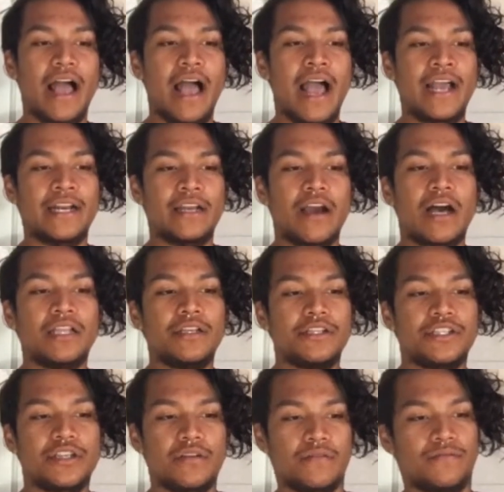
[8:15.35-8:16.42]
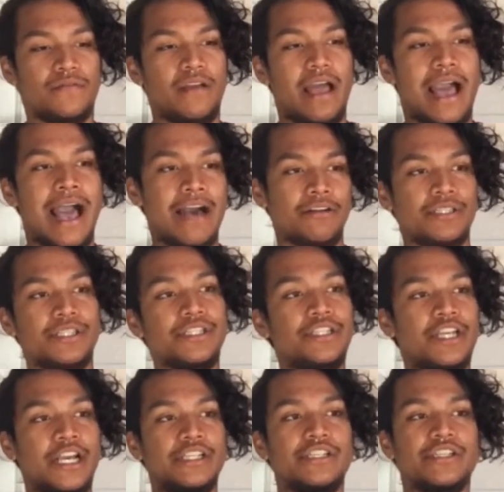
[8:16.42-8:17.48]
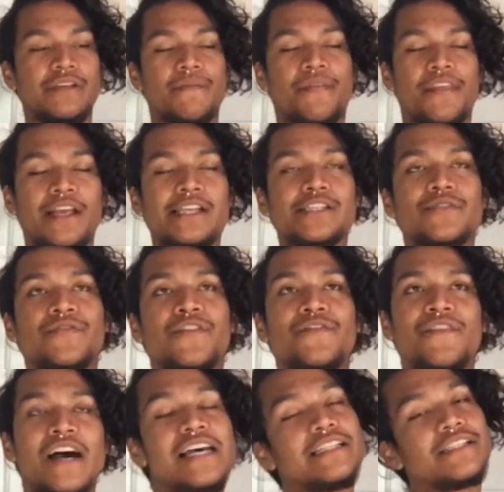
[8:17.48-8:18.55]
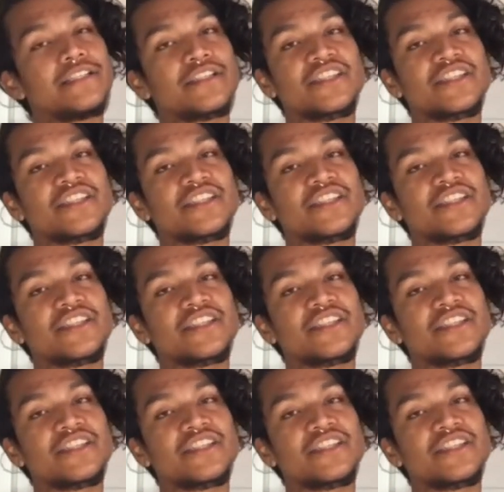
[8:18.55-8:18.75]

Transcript: ideology of how to change some things for violence